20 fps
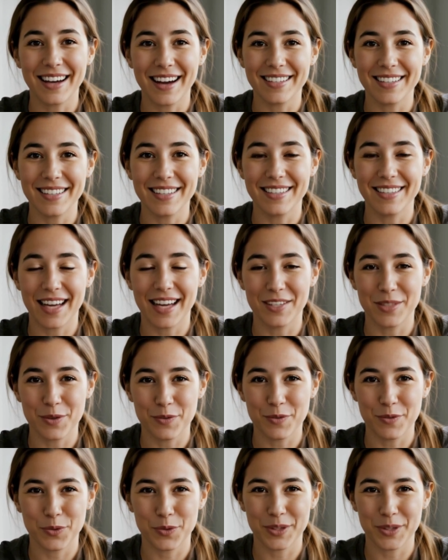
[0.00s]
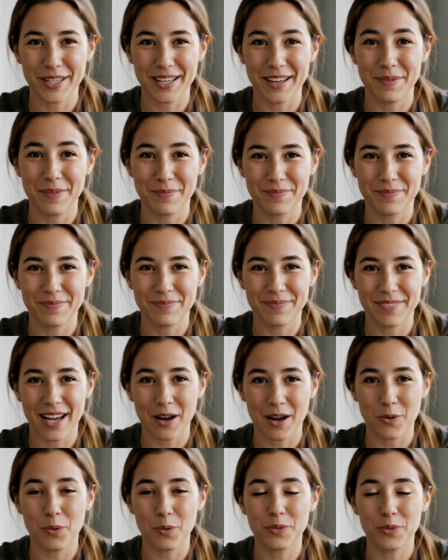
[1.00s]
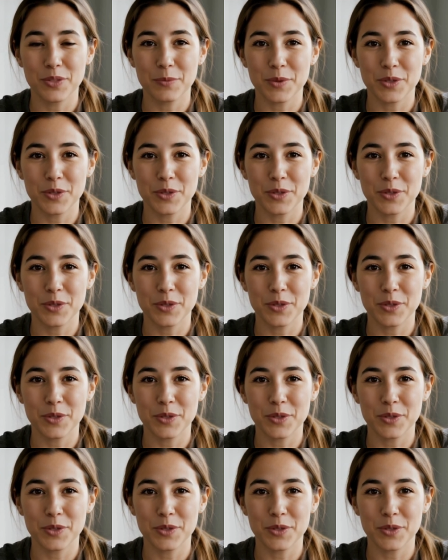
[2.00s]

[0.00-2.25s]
I hope this video helped you understand